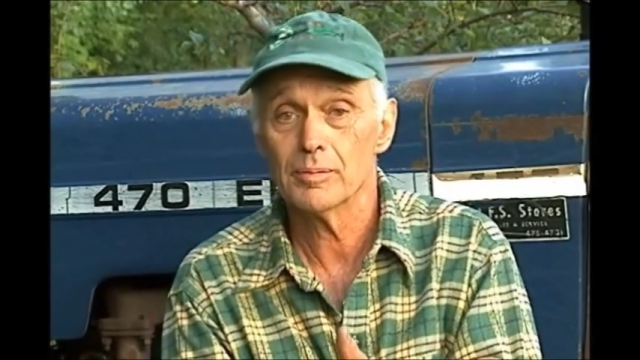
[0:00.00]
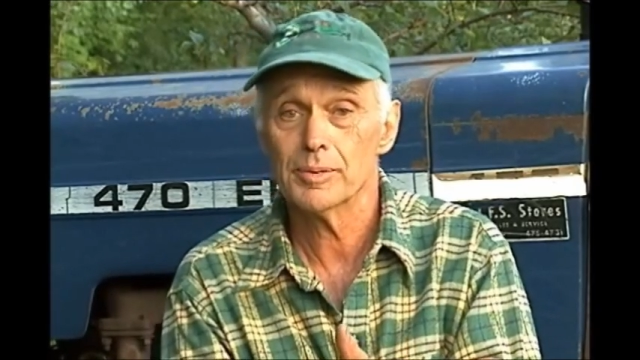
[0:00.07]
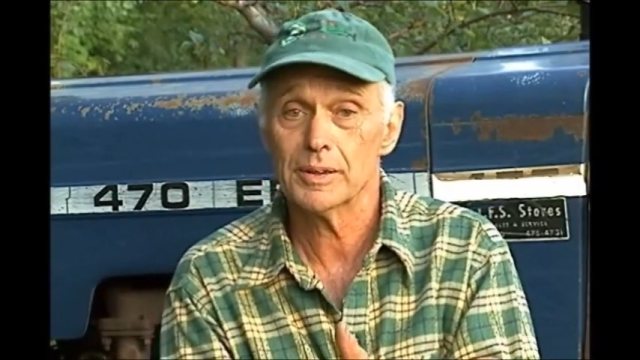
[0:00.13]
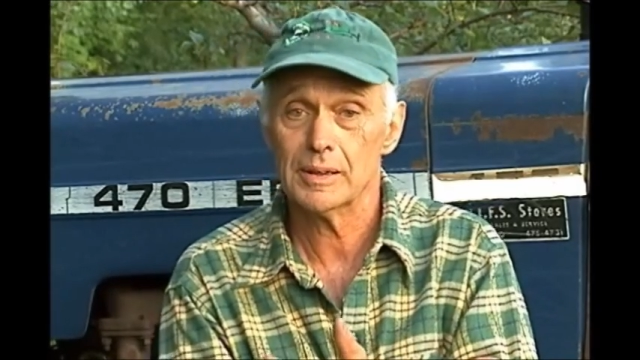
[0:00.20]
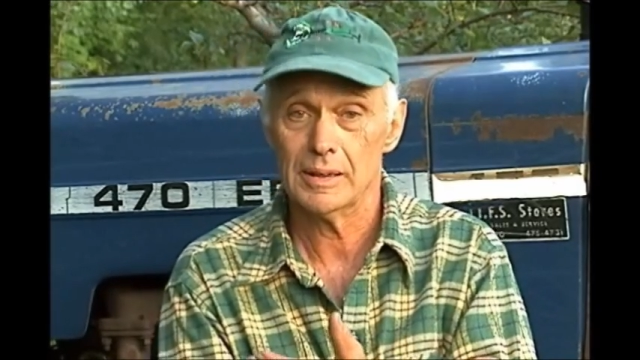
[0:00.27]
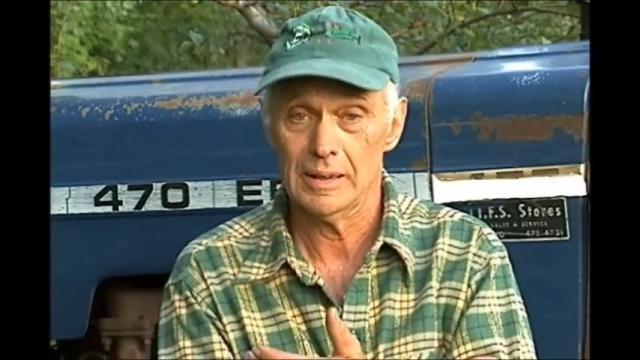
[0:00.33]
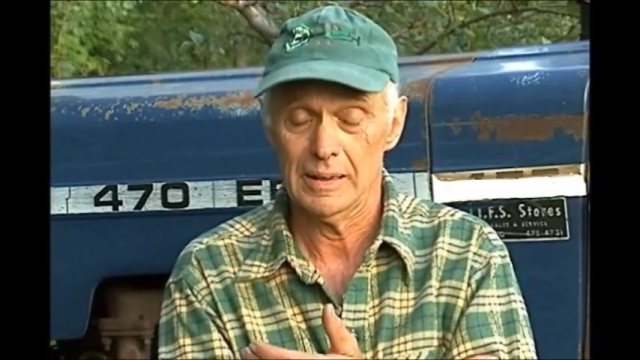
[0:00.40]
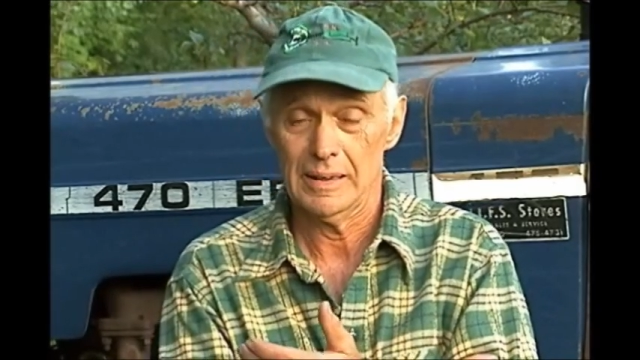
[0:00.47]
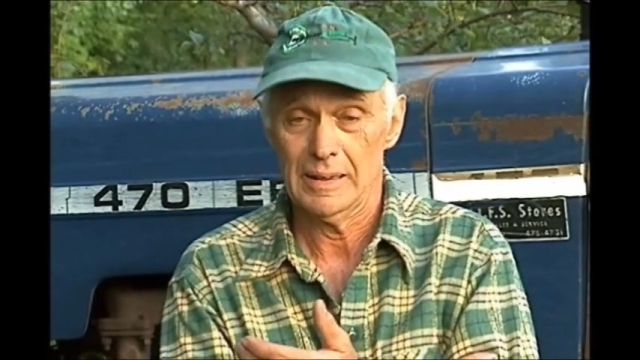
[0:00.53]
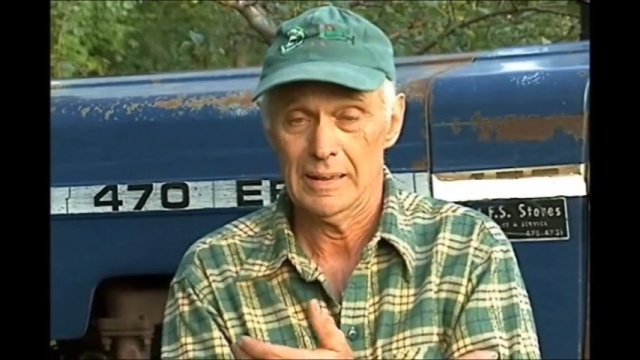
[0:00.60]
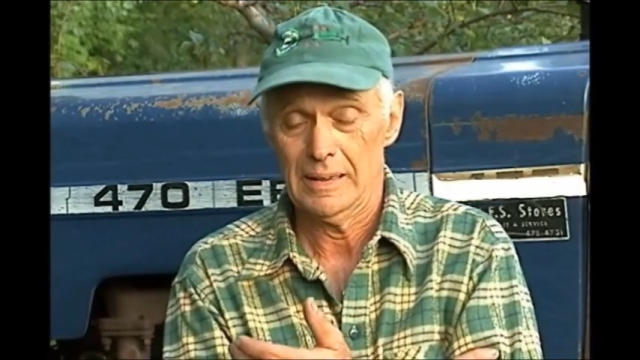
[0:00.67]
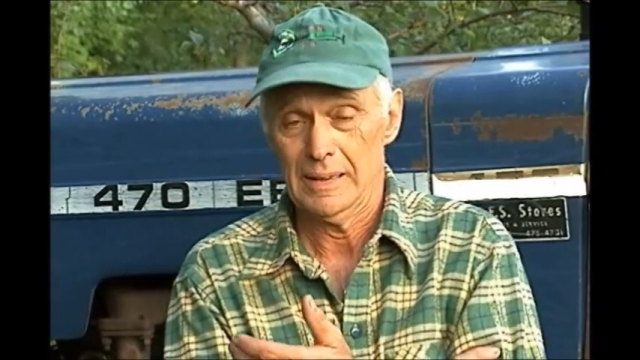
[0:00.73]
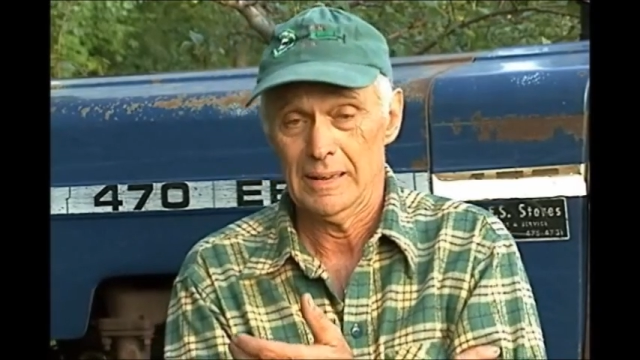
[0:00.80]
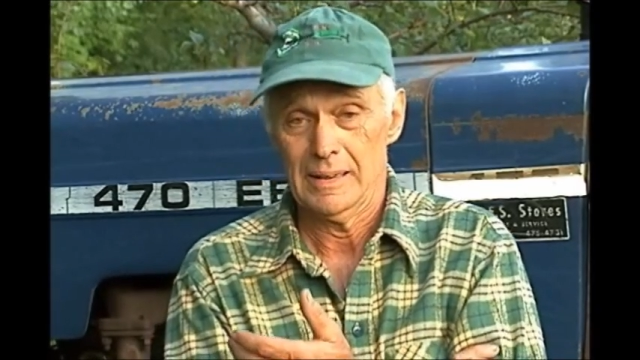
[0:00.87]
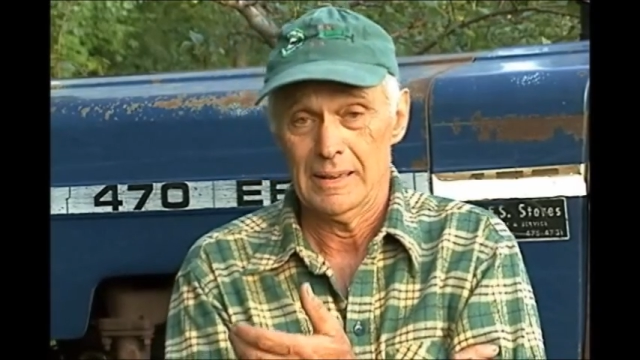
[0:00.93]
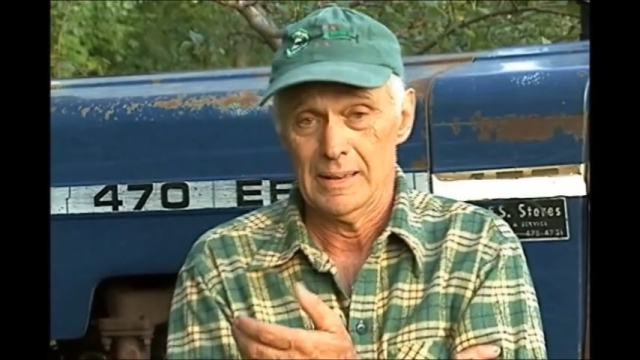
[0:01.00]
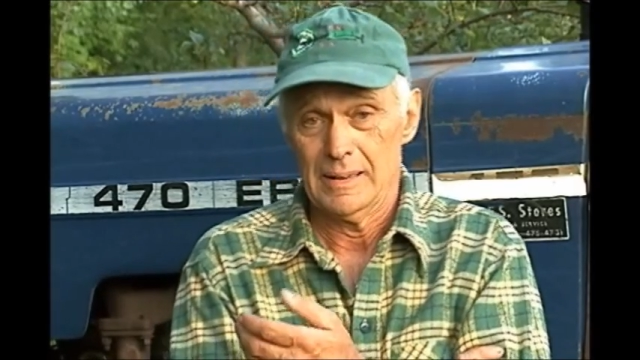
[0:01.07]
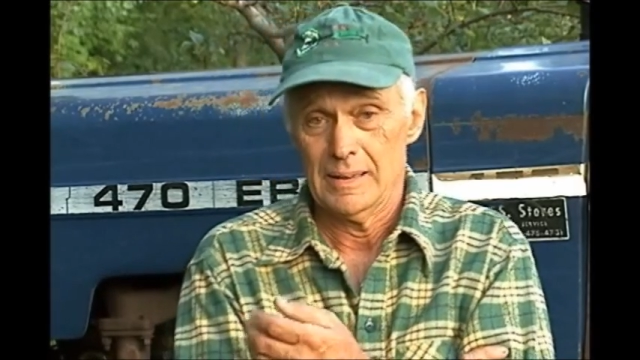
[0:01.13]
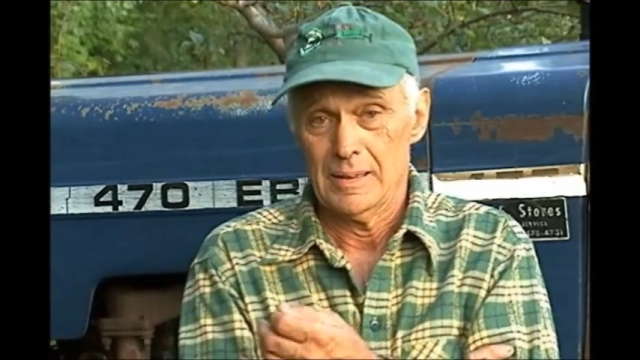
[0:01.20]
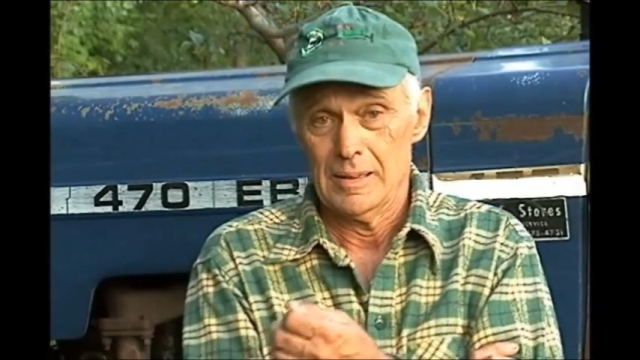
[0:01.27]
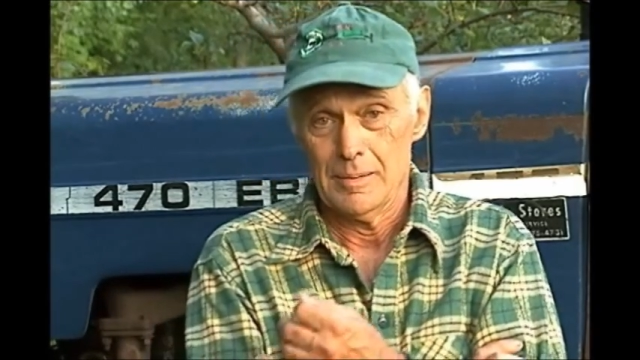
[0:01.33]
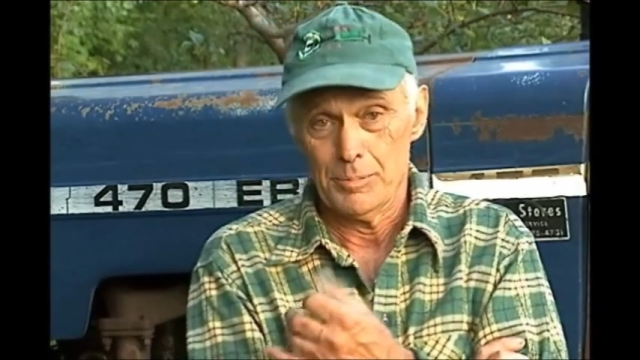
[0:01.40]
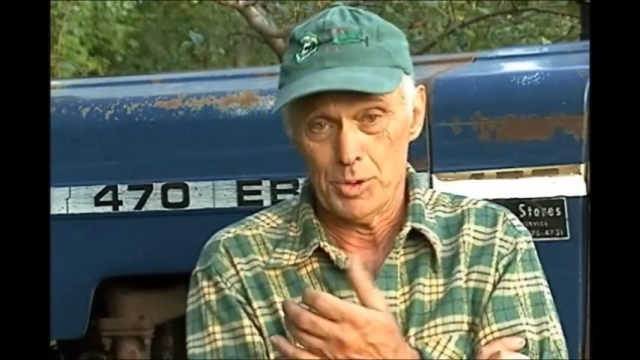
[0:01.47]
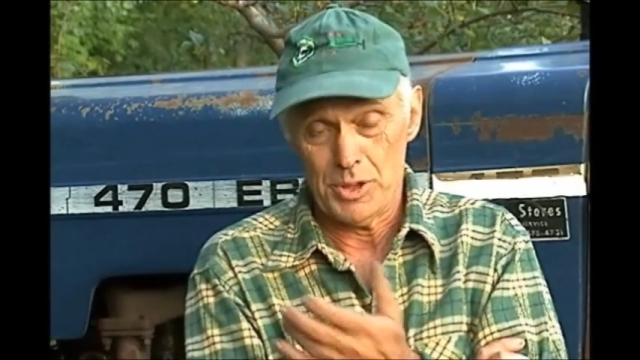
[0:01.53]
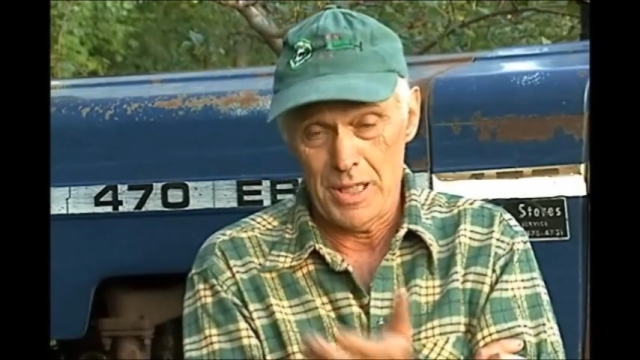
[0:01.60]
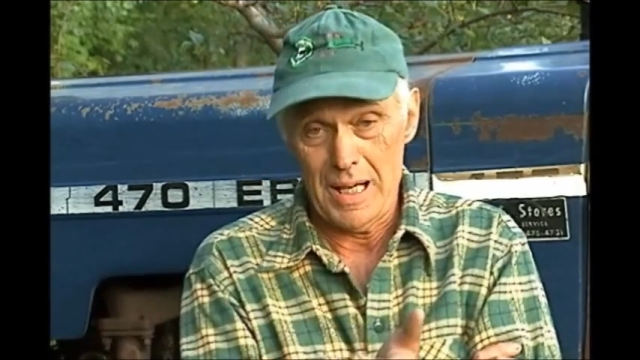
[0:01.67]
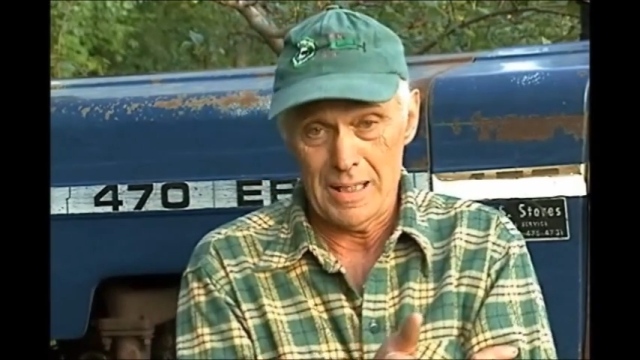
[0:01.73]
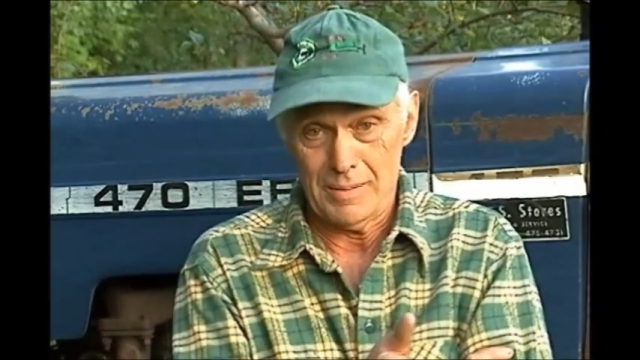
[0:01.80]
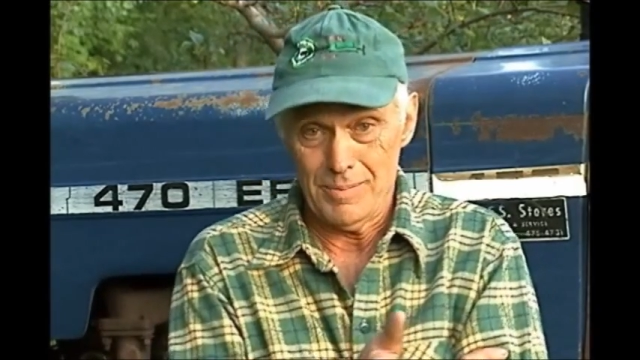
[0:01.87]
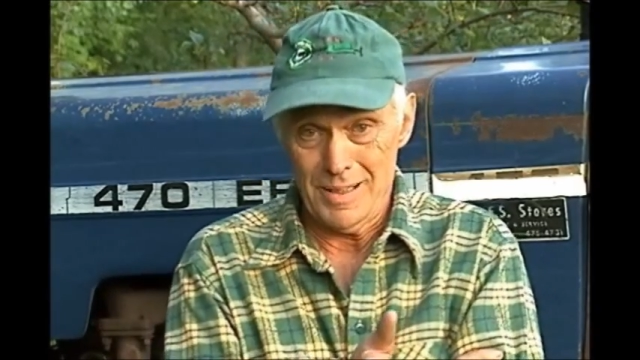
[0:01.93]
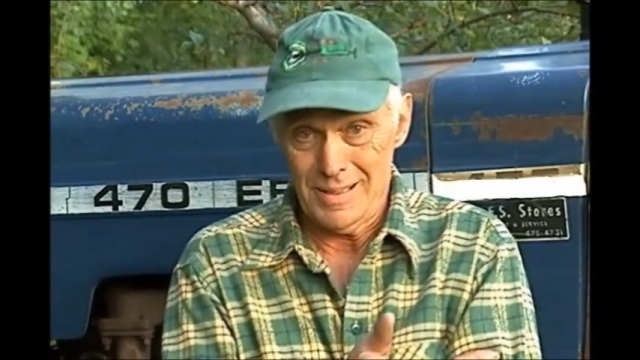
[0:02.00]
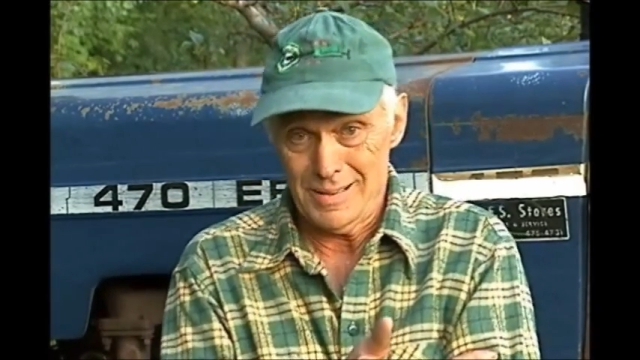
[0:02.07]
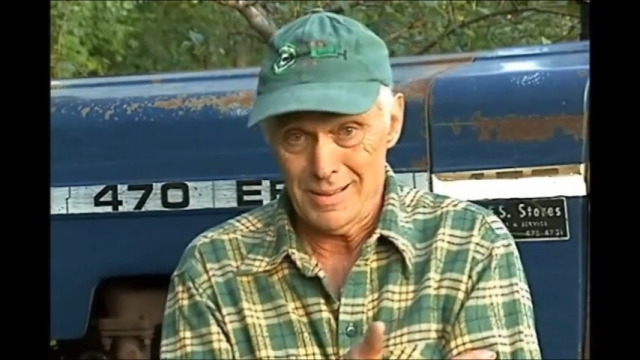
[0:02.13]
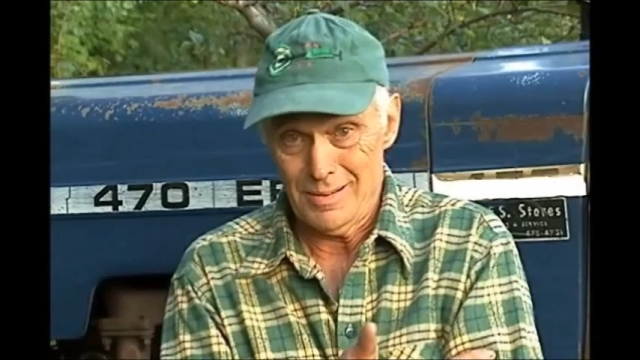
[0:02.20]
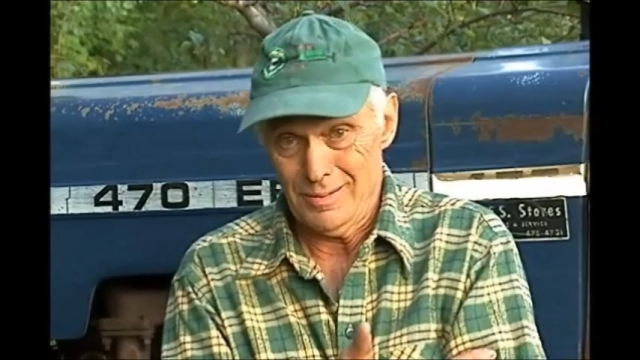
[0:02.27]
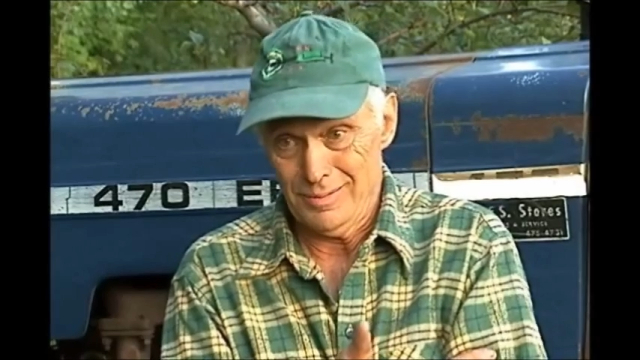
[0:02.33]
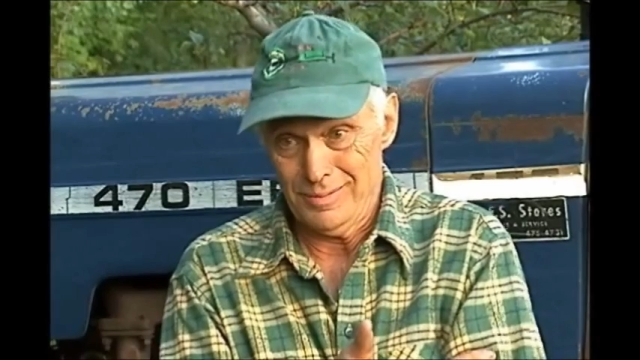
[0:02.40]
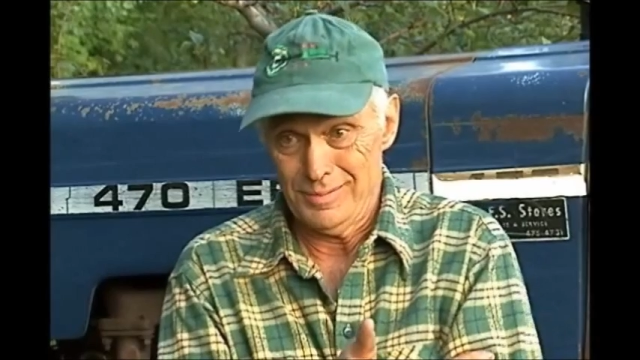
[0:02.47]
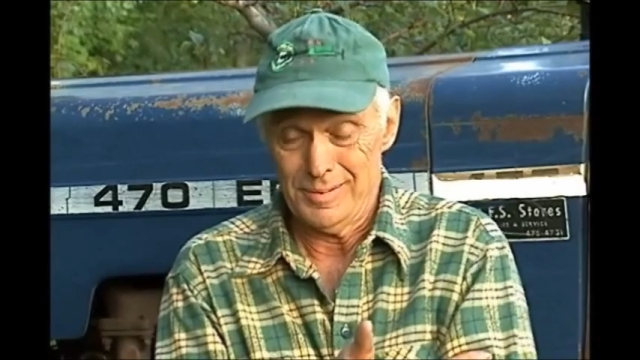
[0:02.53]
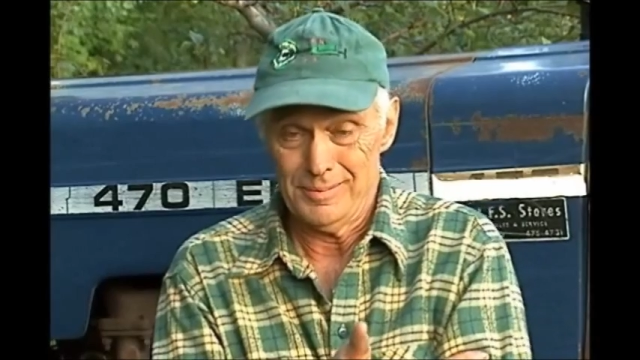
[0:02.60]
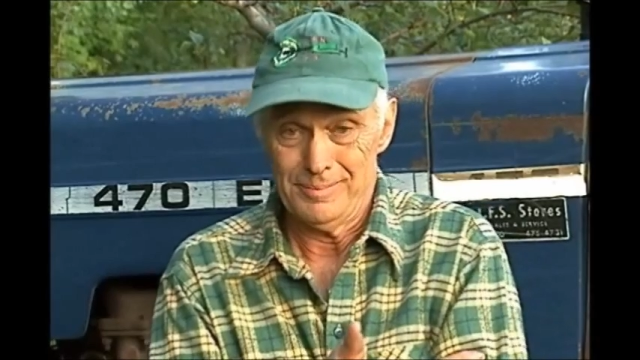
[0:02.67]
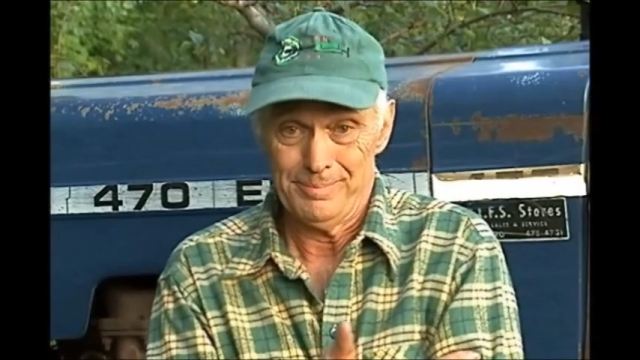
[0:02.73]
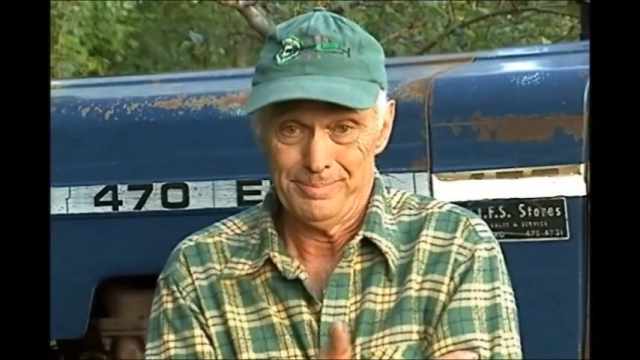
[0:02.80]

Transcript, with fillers: but protect myself,